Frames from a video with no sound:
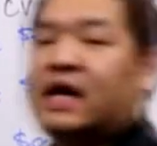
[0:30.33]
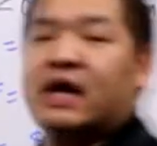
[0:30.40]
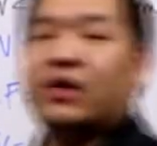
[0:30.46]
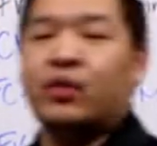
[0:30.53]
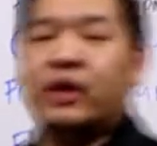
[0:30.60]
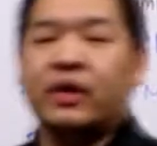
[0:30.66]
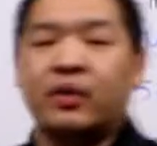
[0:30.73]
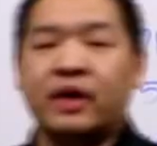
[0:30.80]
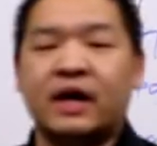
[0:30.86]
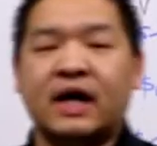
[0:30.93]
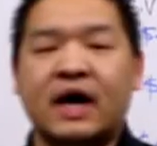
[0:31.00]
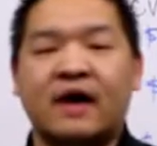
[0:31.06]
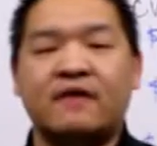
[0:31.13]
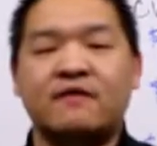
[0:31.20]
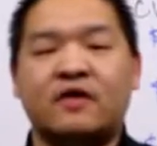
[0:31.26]
can we
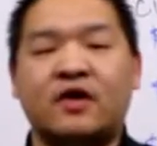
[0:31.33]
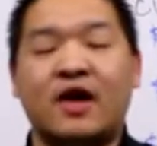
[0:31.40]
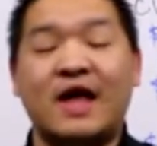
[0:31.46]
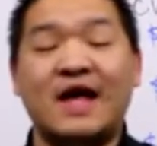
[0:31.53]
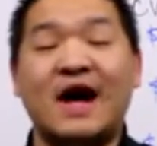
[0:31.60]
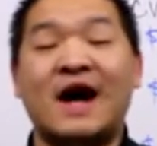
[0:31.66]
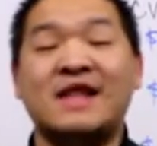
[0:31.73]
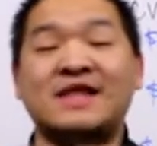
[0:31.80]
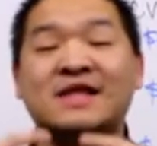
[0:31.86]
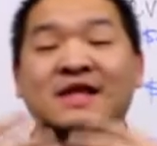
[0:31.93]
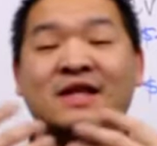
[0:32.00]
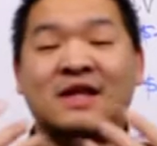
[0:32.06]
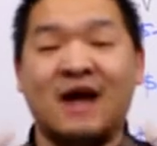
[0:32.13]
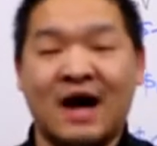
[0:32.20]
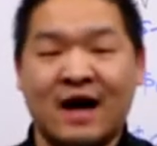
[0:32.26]
recover
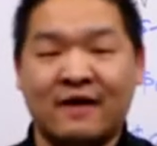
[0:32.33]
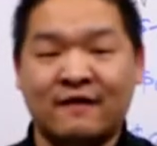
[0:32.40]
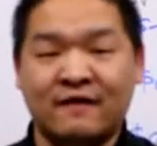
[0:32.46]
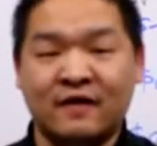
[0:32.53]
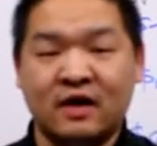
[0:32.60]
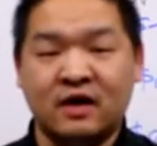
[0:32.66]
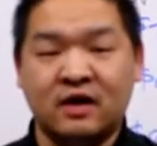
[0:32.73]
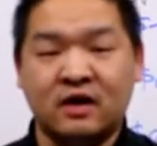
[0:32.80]
enough